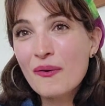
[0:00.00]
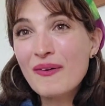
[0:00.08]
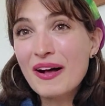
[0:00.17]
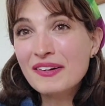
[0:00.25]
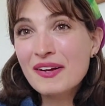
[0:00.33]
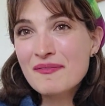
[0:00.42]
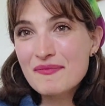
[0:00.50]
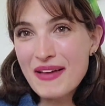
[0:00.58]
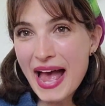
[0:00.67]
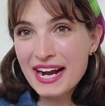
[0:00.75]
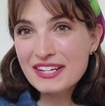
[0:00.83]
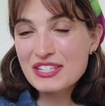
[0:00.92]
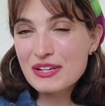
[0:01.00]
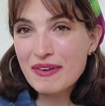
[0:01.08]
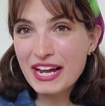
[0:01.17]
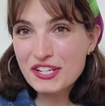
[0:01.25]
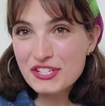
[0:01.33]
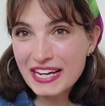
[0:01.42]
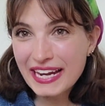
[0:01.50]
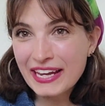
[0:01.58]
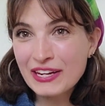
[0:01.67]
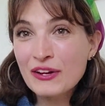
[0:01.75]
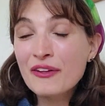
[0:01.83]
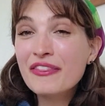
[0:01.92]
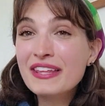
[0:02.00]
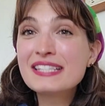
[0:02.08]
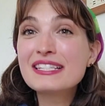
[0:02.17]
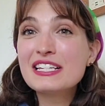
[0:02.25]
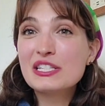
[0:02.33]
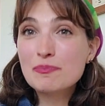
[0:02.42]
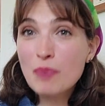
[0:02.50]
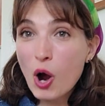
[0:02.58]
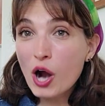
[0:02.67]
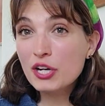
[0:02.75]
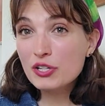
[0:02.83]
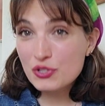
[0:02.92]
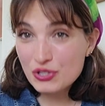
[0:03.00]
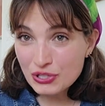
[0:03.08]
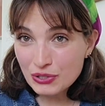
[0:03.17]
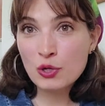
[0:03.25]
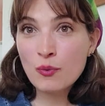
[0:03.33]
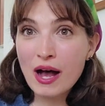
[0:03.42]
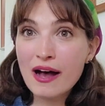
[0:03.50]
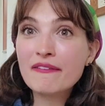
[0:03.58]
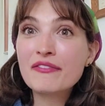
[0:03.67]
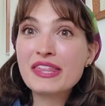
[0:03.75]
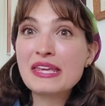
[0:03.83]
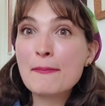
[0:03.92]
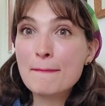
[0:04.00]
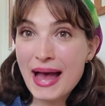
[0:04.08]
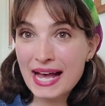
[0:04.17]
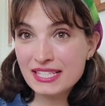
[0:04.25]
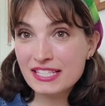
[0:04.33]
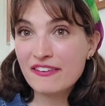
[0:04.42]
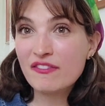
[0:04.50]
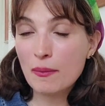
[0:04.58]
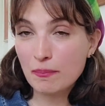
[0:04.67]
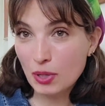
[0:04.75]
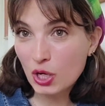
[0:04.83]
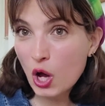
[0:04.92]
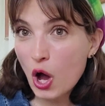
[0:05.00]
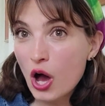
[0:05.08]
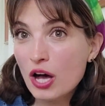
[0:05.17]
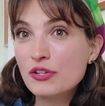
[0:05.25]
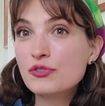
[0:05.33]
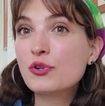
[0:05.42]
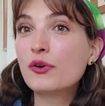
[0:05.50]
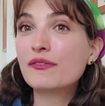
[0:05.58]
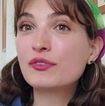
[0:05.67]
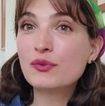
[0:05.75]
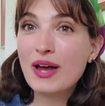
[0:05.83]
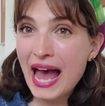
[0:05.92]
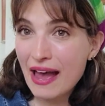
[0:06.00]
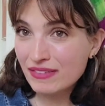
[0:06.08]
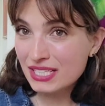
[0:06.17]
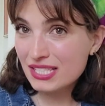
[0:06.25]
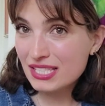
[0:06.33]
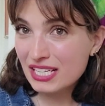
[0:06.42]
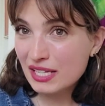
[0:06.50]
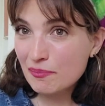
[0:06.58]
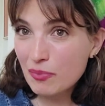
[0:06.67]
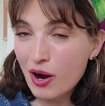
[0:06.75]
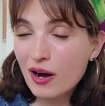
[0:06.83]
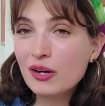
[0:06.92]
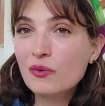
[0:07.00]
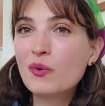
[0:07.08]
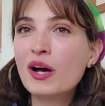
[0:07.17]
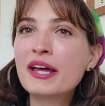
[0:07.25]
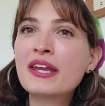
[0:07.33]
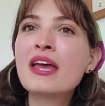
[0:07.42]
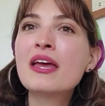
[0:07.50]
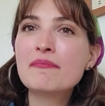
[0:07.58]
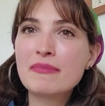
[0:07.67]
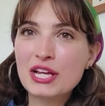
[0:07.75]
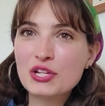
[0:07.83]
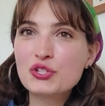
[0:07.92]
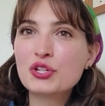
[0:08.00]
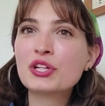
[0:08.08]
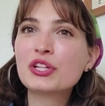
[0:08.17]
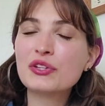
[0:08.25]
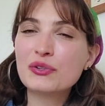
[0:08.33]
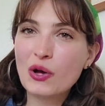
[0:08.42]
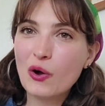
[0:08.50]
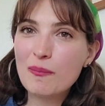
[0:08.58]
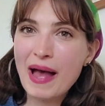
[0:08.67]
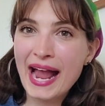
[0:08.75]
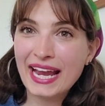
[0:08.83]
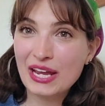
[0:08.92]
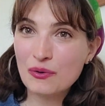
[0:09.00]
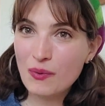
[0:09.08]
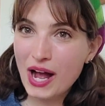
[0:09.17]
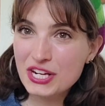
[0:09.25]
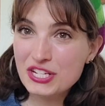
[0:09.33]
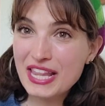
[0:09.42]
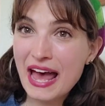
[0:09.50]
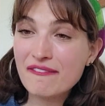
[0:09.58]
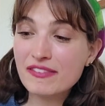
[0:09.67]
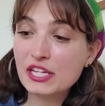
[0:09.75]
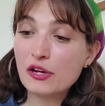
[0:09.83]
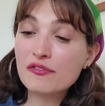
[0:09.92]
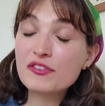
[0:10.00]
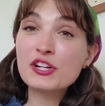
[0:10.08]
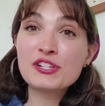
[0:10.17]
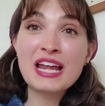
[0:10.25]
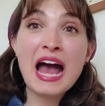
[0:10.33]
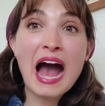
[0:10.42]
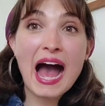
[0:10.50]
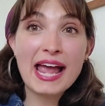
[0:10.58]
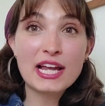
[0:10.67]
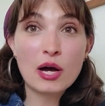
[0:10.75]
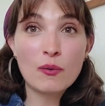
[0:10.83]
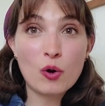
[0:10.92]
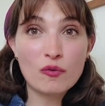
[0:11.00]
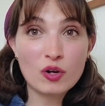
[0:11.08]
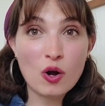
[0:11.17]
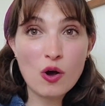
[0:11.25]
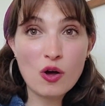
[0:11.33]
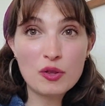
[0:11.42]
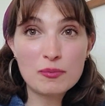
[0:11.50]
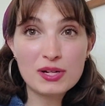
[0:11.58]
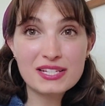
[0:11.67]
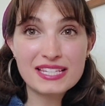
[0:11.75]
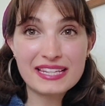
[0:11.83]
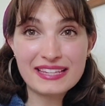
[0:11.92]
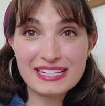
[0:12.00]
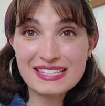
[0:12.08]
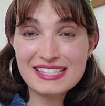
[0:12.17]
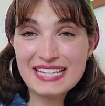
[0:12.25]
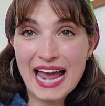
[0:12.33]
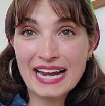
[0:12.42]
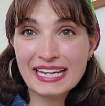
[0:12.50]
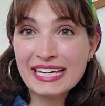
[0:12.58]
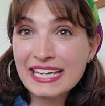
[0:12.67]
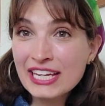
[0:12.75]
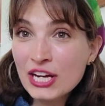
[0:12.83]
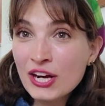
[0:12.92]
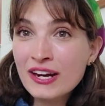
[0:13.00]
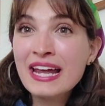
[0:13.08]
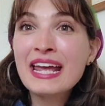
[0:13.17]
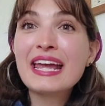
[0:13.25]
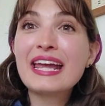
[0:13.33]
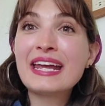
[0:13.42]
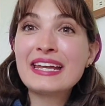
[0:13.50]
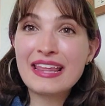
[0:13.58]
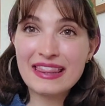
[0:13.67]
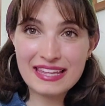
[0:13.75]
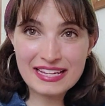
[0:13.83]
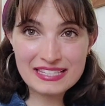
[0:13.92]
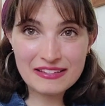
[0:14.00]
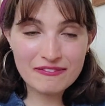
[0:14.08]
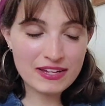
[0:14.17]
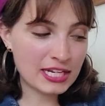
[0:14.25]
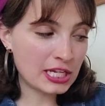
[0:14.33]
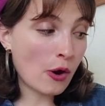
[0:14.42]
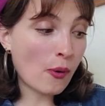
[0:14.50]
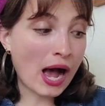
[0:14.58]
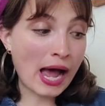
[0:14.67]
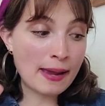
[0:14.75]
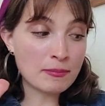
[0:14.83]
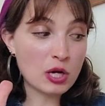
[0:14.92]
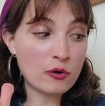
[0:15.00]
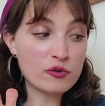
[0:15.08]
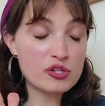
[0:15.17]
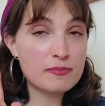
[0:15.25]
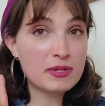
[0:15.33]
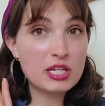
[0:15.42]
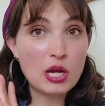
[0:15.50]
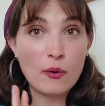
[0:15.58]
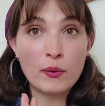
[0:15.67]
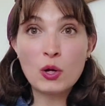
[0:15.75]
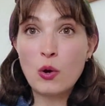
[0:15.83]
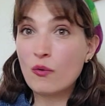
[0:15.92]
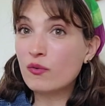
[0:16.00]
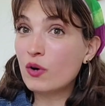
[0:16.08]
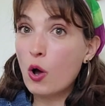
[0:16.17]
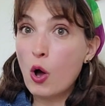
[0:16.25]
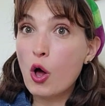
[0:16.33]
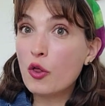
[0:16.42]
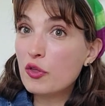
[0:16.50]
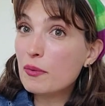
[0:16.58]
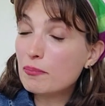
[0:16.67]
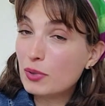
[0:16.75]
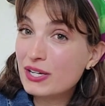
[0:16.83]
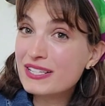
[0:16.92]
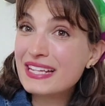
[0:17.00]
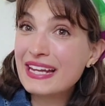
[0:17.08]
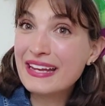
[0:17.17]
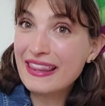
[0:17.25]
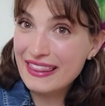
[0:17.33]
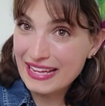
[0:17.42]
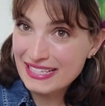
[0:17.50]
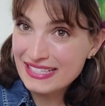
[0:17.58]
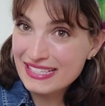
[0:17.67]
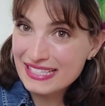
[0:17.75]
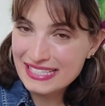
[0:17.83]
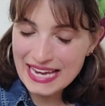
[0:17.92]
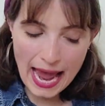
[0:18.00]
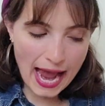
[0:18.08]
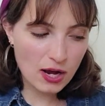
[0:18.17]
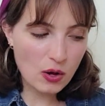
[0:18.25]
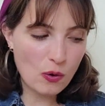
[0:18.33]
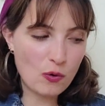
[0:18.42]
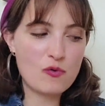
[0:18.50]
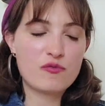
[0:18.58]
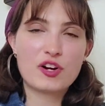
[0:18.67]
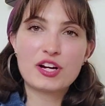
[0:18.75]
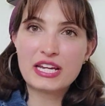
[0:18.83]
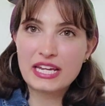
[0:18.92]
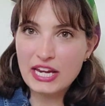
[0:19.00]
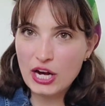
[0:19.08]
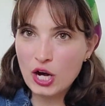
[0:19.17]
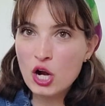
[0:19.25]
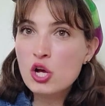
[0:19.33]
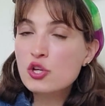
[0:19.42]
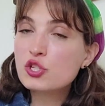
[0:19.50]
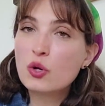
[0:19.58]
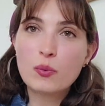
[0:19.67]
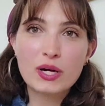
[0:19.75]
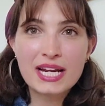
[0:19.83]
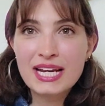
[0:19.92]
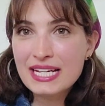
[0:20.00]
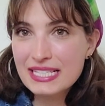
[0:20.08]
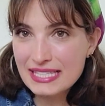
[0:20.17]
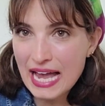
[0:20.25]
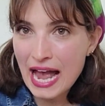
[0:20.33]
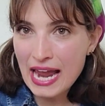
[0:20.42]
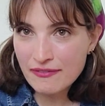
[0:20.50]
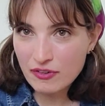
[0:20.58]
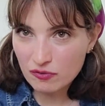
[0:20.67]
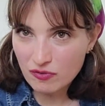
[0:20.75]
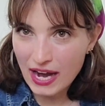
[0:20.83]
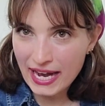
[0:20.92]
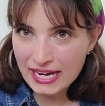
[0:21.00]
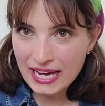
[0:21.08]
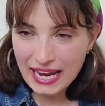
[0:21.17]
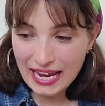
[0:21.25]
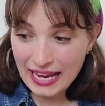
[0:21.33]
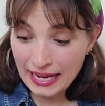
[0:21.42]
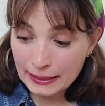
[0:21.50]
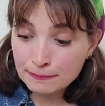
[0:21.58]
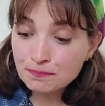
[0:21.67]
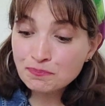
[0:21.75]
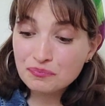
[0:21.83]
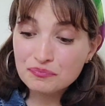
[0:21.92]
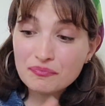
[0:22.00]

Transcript: Welcome back to my channel. This is part 2 of the massive book haul. So if you haven't seen part 1, make sure you go back and watch that video first. I go over all the books in this stack here. In this video, I'm going to be going over all the books in this stack over here. So we're gonna dive right in.